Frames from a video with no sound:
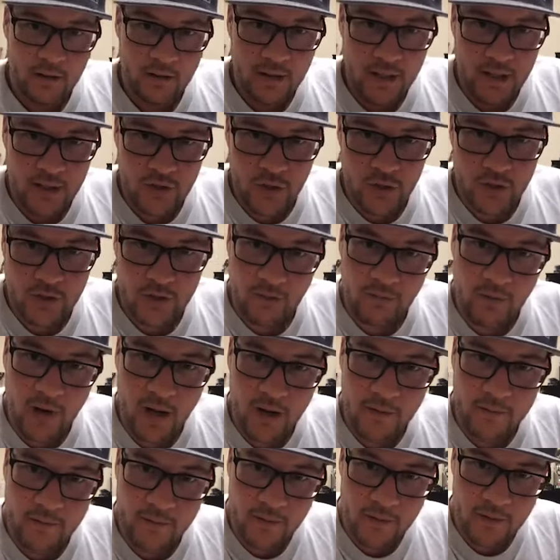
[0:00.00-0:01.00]
They just
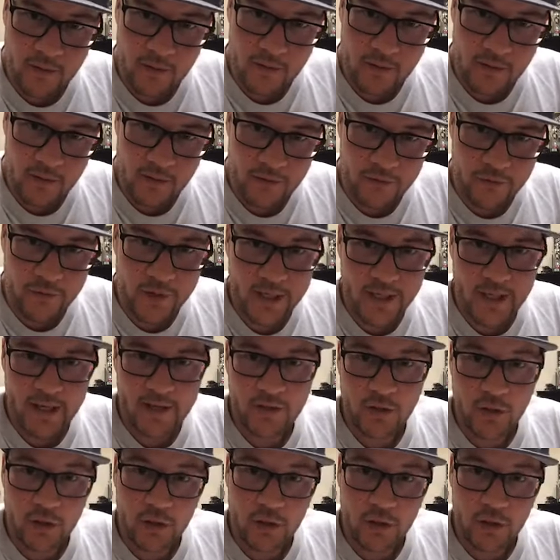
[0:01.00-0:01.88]
arrive 3 days